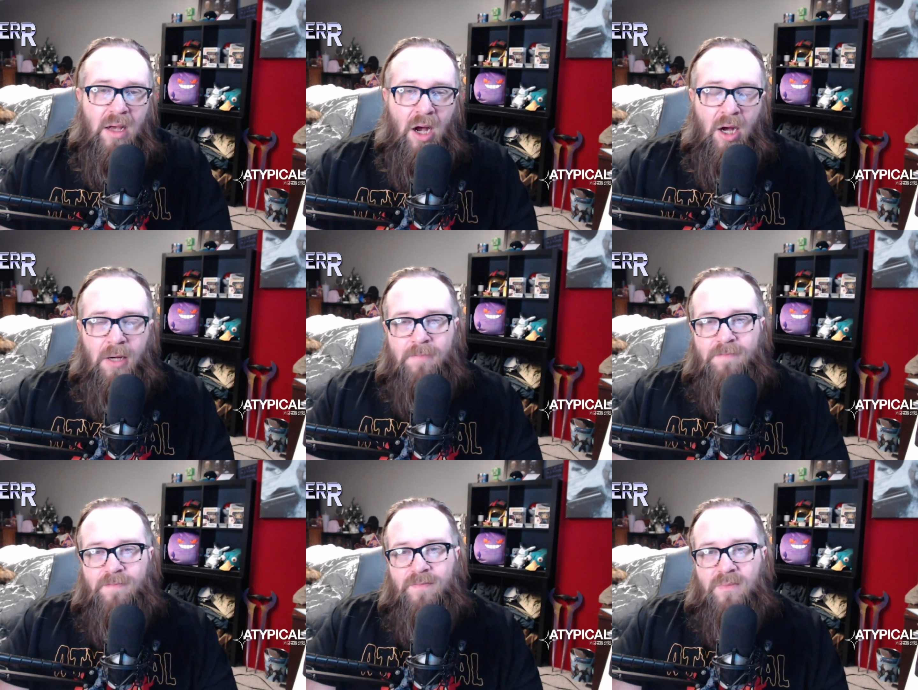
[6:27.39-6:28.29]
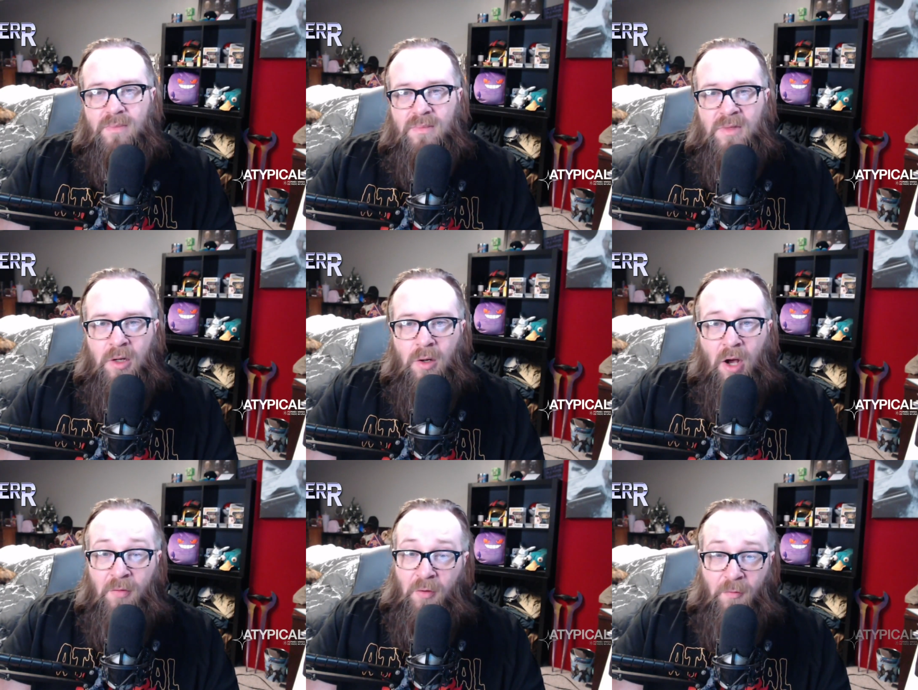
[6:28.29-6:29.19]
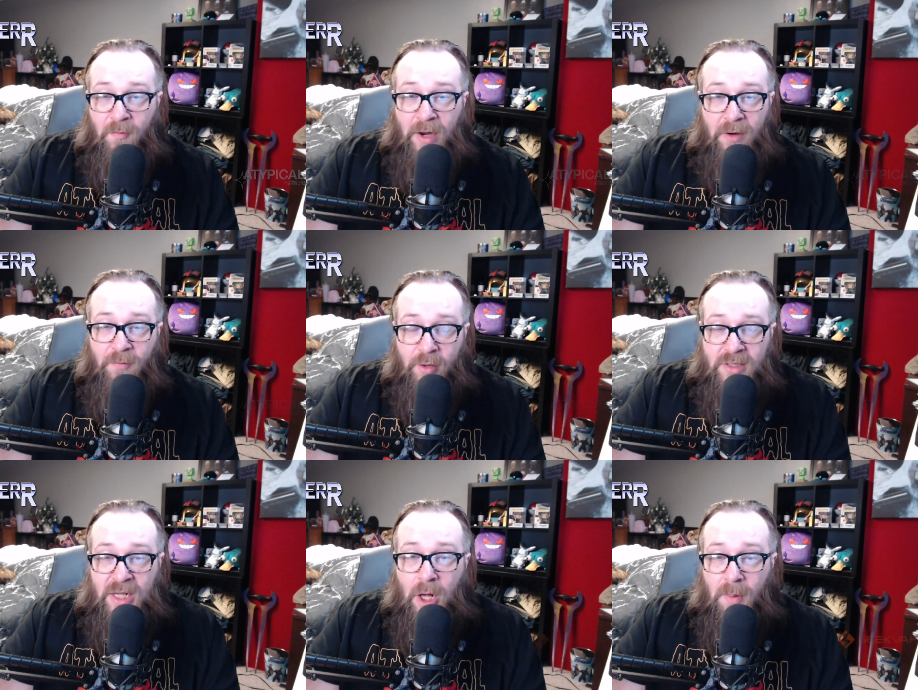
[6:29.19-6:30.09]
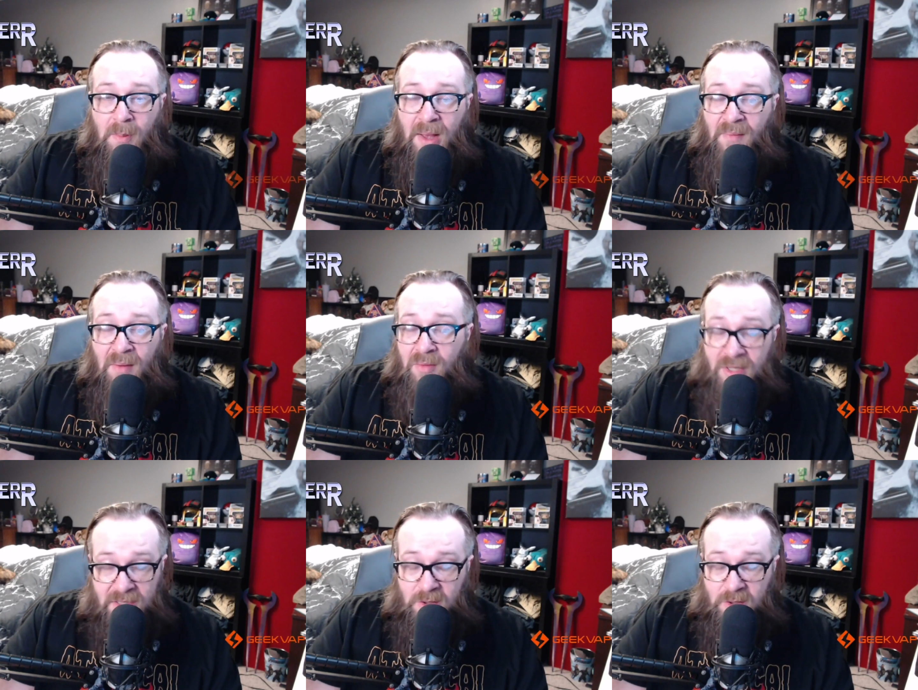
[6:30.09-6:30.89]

um, you know, off their very first album I've ever listened